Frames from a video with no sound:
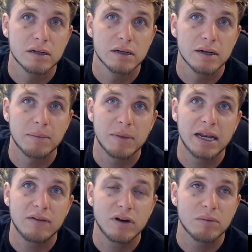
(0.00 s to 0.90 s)
I'm not
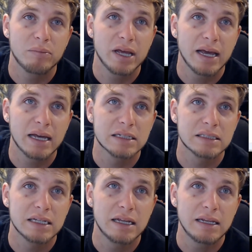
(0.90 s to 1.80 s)
even a big-ass
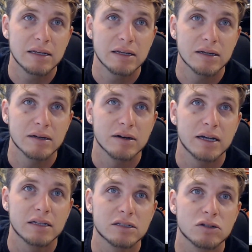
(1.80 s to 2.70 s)
city. Like,
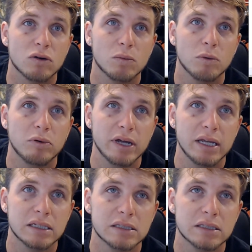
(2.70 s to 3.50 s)
this is a normal place.